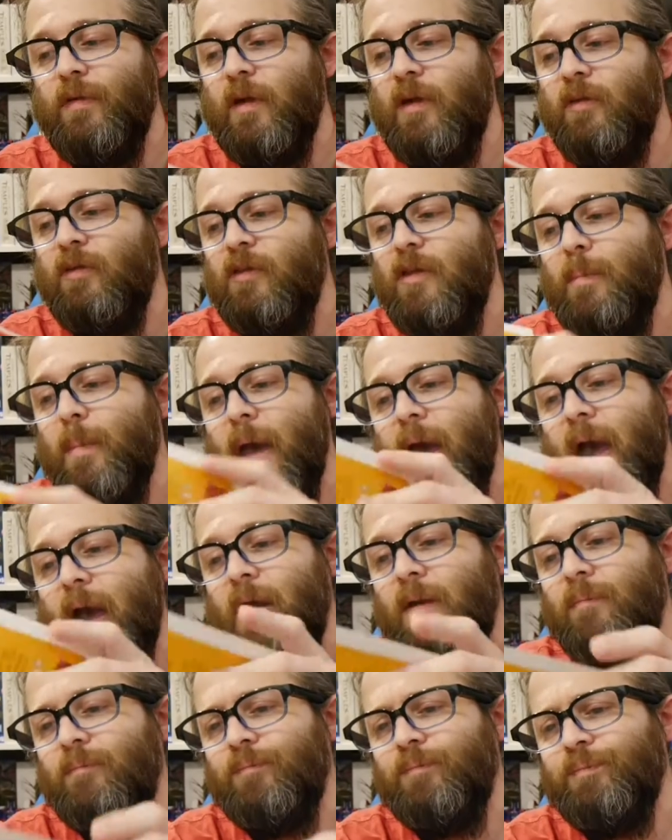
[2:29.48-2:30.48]
things in the
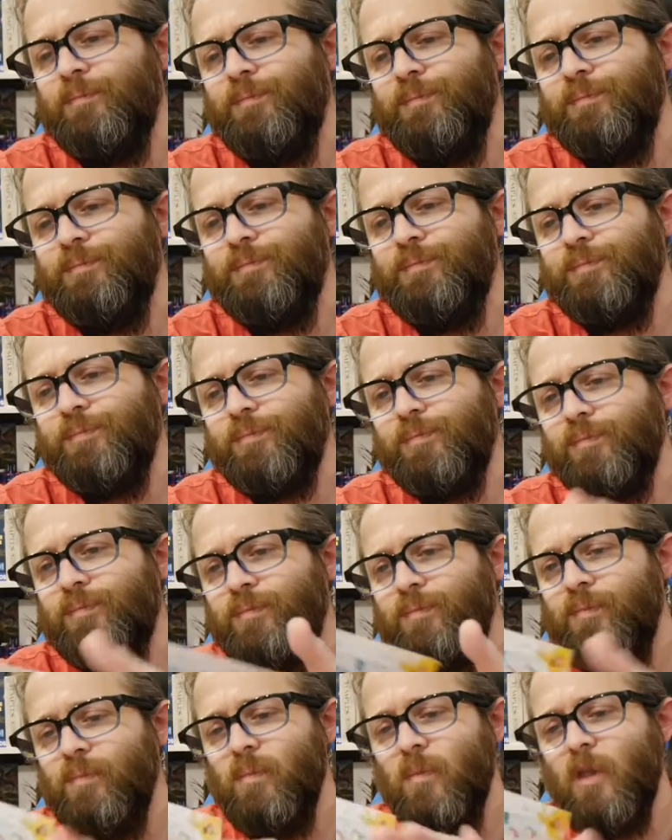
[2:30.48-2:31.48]
back.
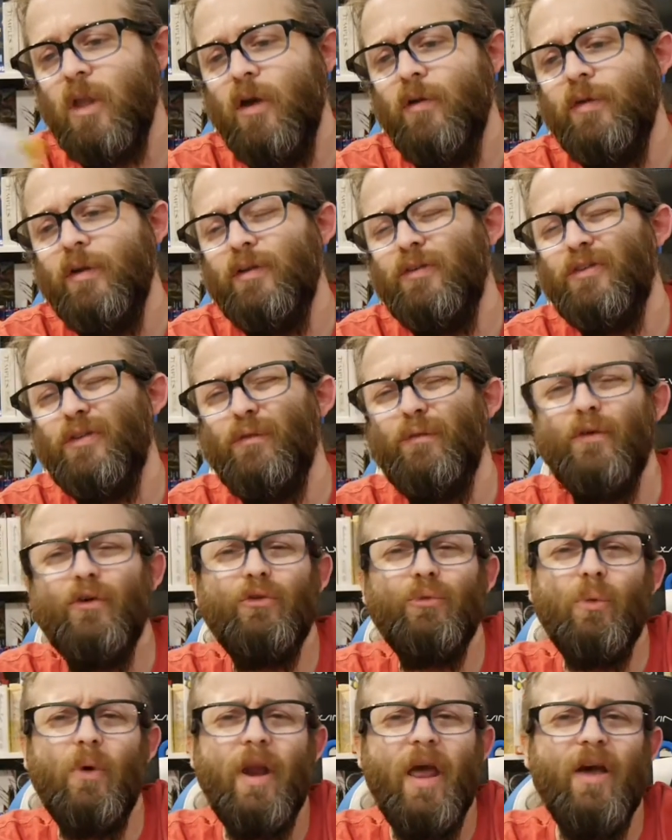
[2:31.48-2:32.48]
I think it's the
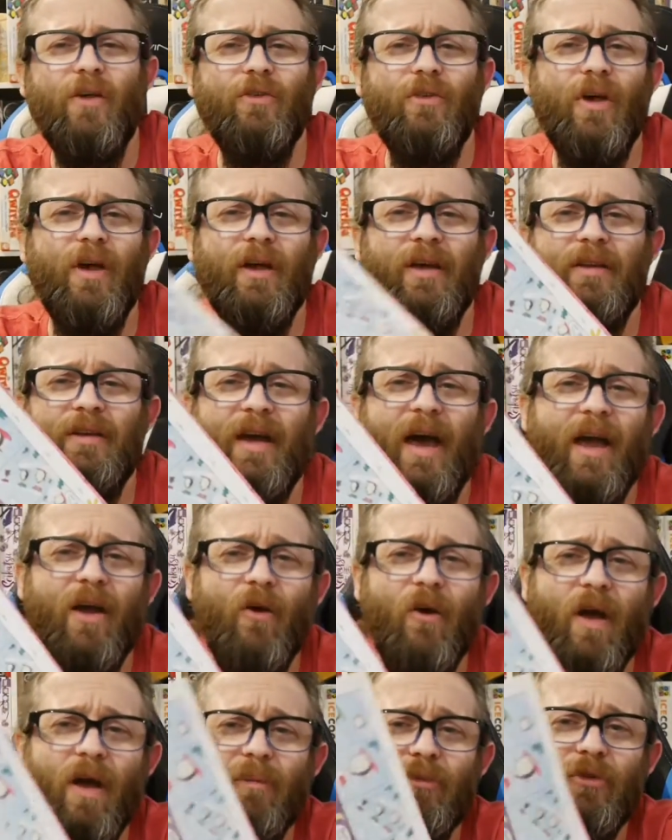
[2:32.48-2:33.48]
first one has like
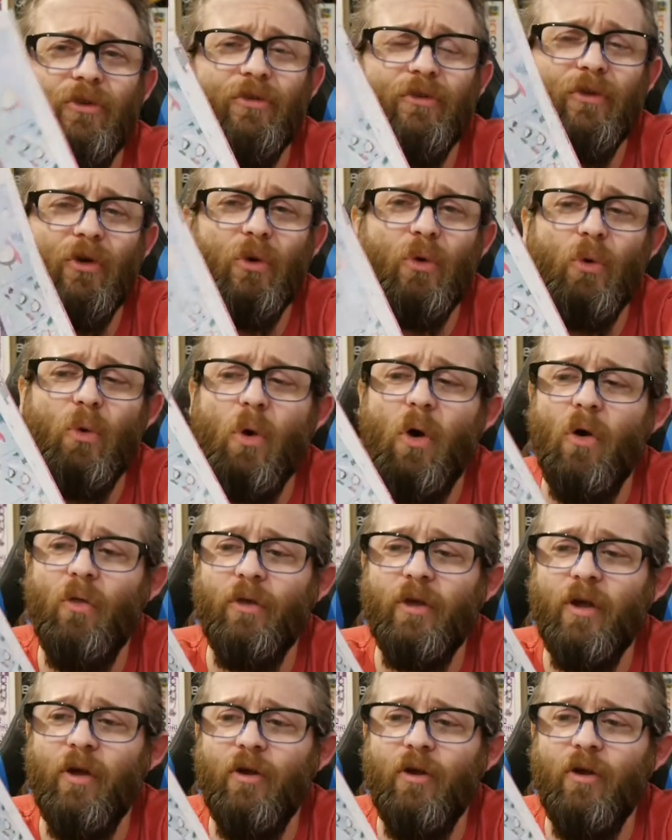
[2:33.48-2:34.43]
diagrams as to who all the